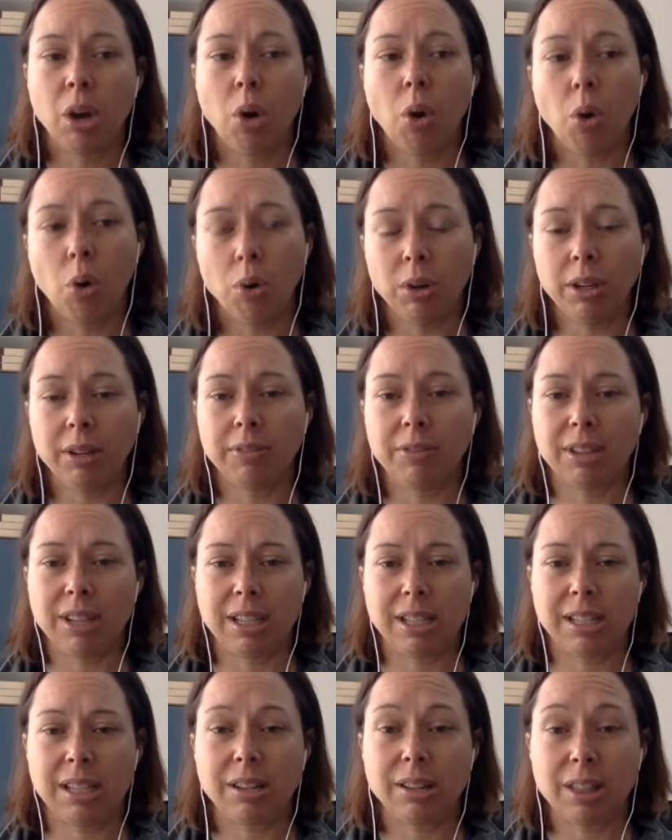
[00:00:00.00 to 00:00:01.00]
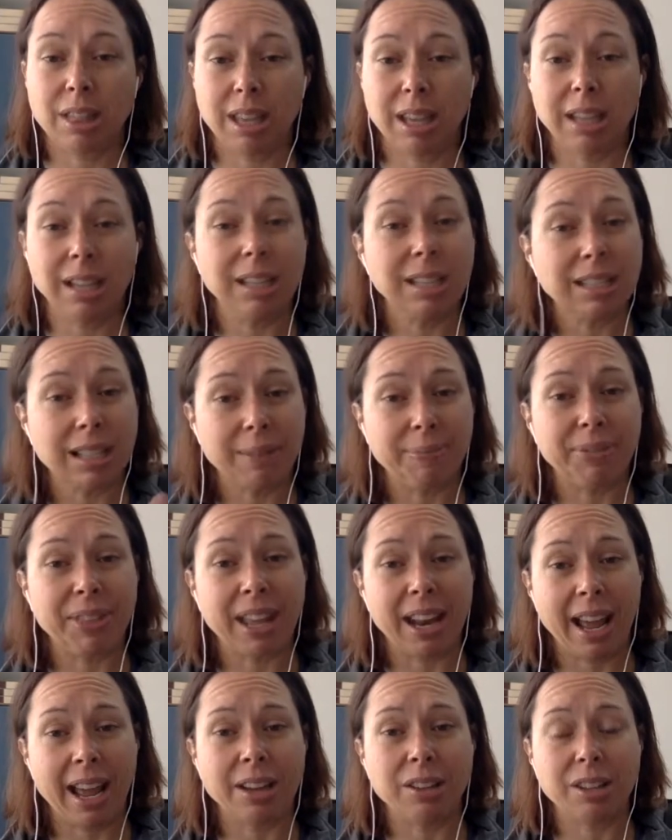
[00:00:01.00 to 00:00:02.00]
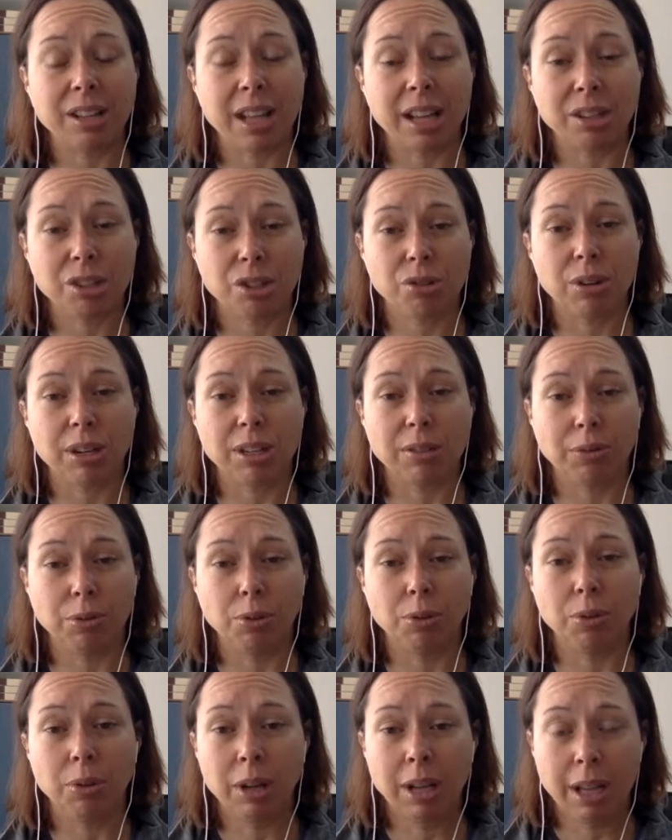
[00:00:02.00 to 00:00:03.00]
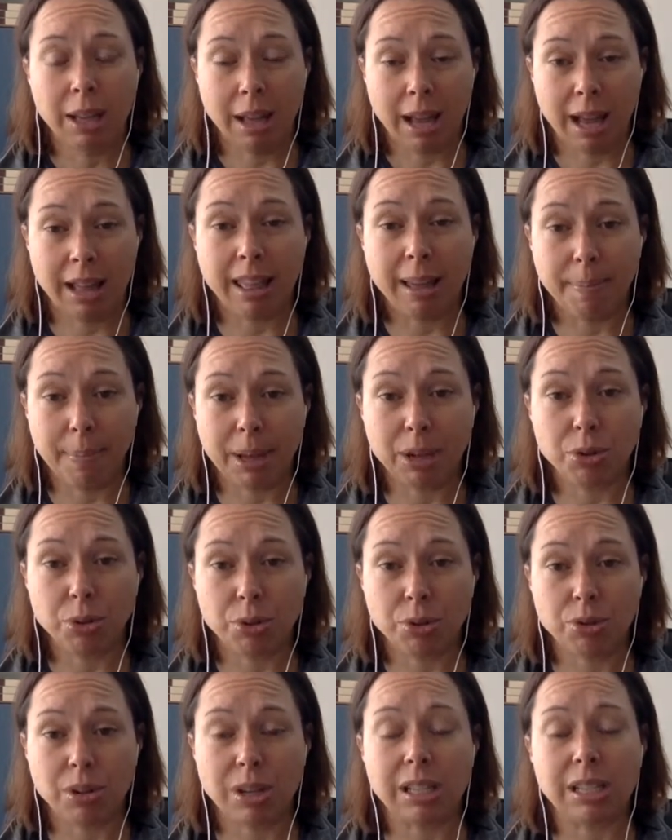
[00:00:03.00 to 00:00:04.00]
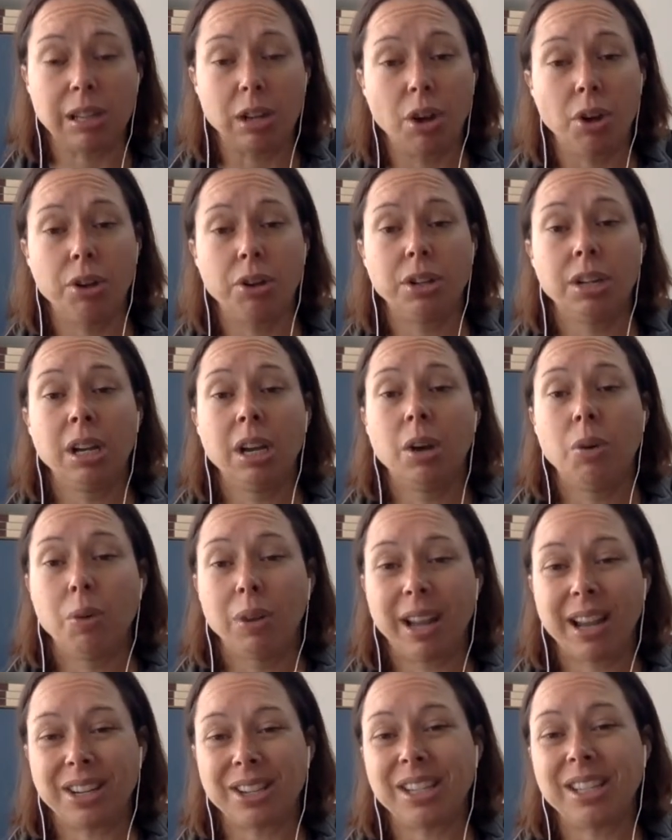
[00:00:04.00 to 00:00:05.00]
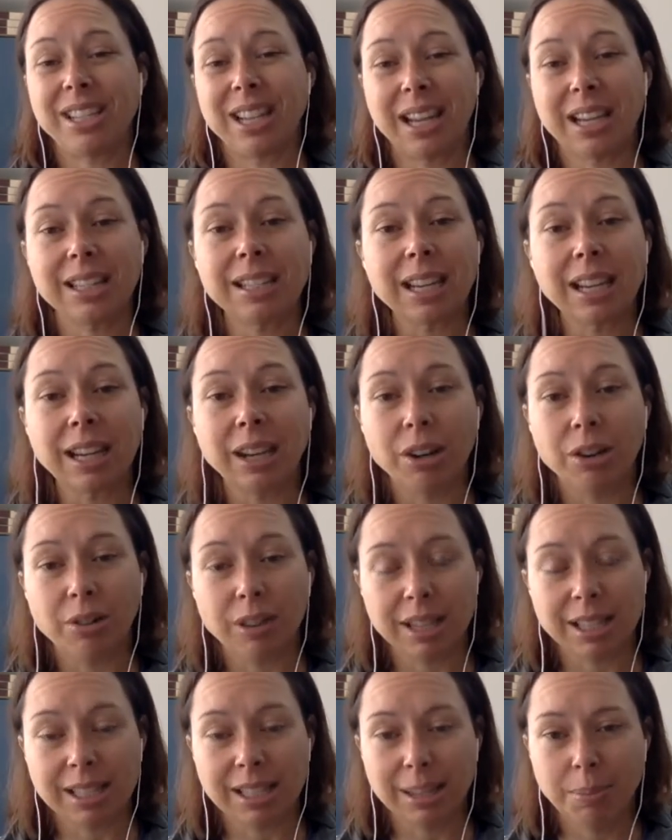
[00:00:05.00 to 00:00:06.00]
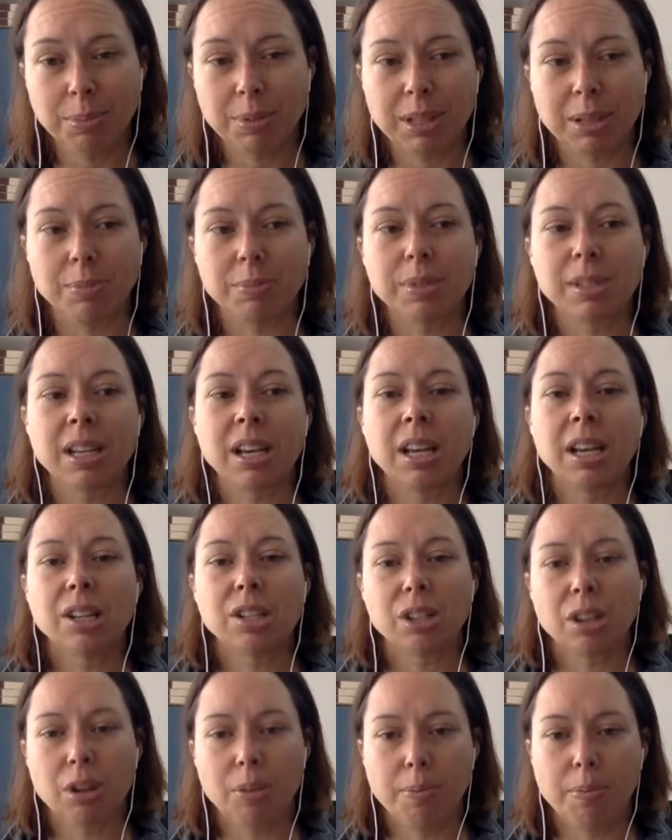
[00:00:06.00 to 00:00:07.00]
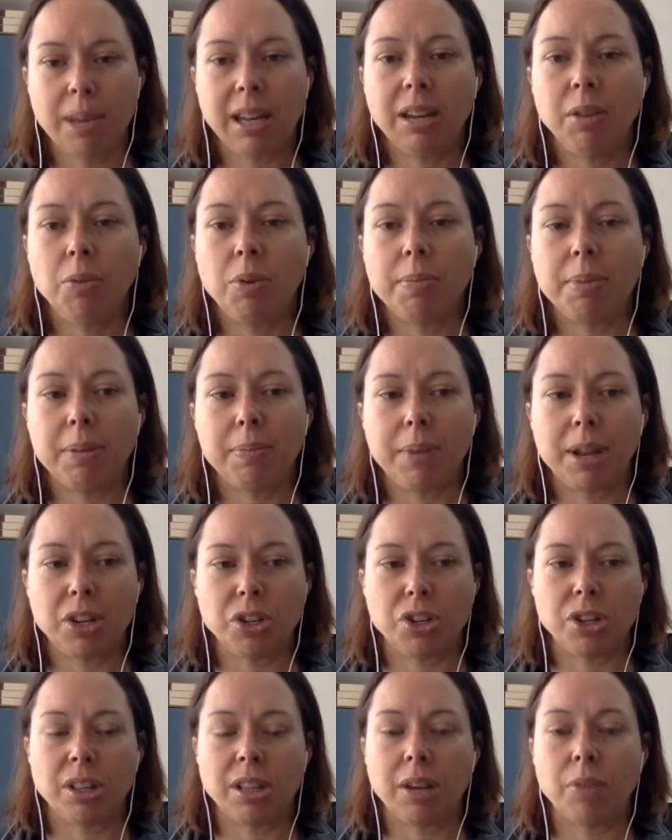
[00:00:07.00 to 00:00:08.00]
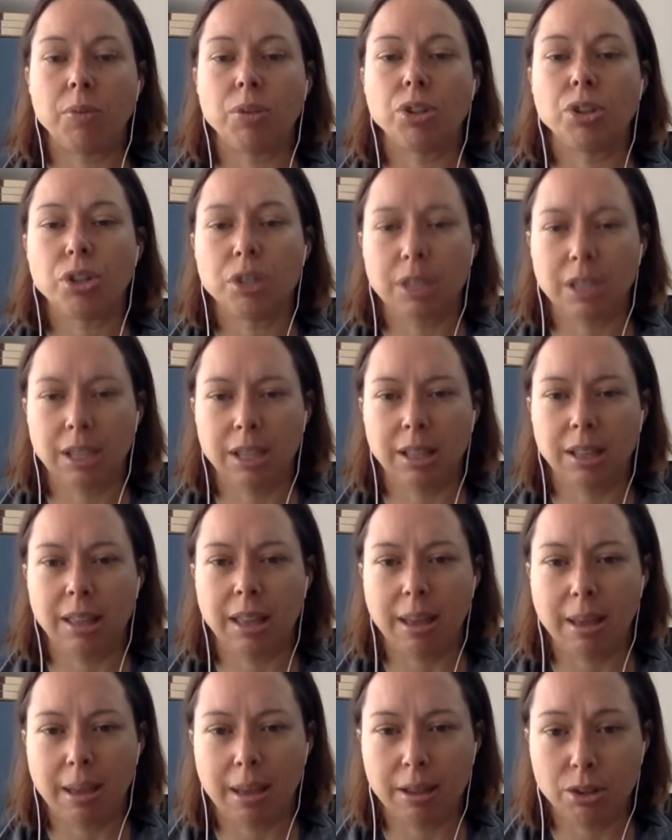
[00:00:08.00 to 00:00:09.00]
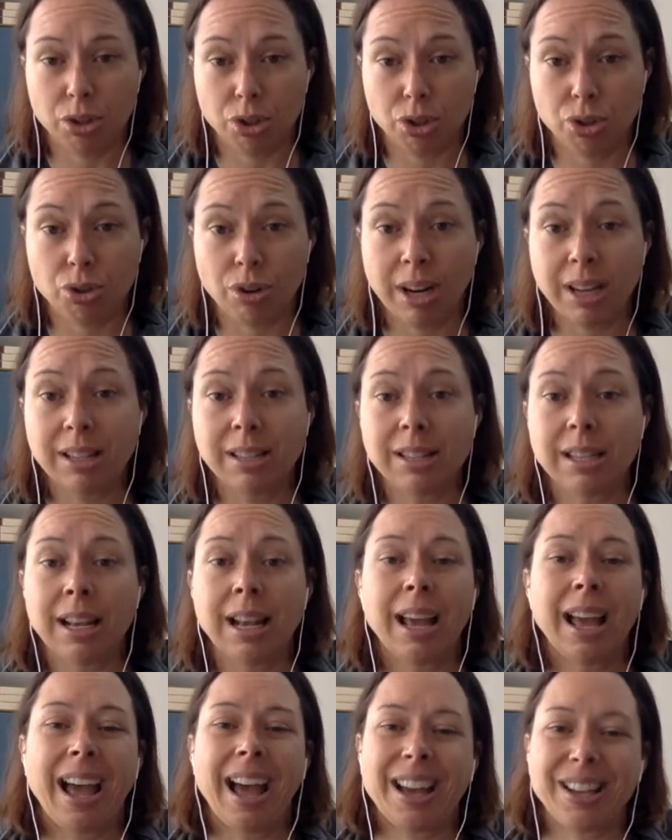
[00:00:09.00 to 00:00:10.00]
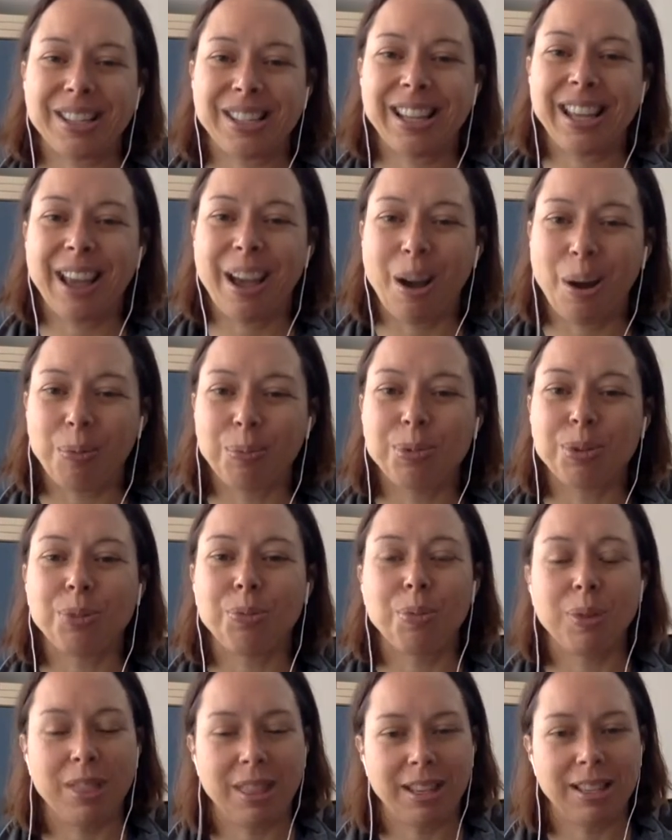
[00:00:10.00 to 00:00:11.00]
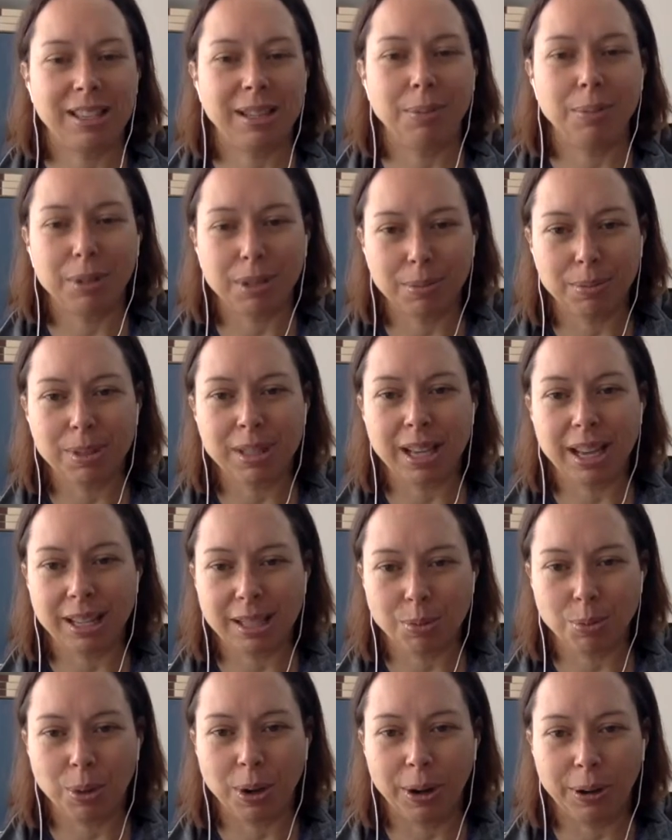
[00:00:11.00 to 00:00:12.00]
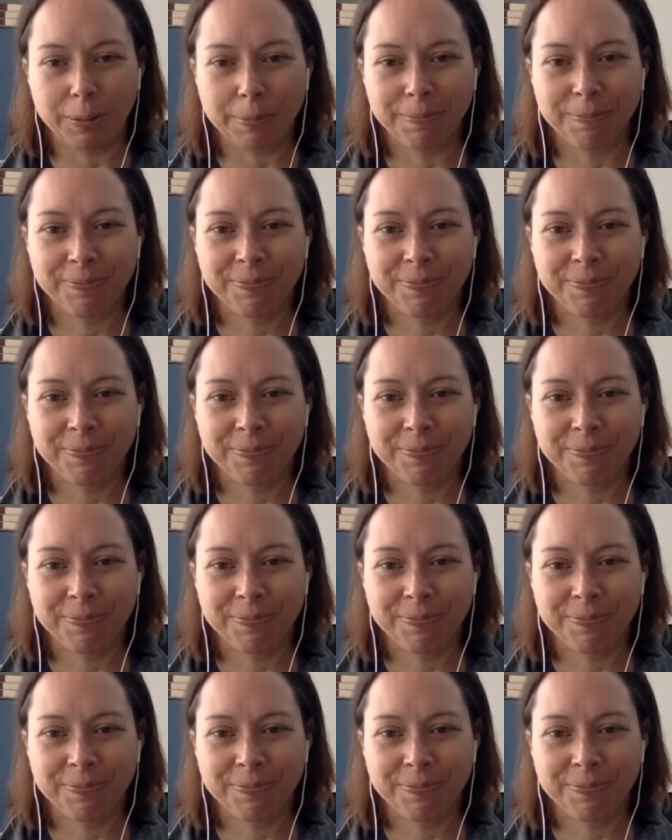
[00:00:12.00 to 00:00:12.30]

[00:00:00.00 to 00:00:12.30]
all of these things that add to that stressful, that mental stress load will actually tend to increase symptoms. So many women mention that reducing their stress actually helped with their symptoms as well.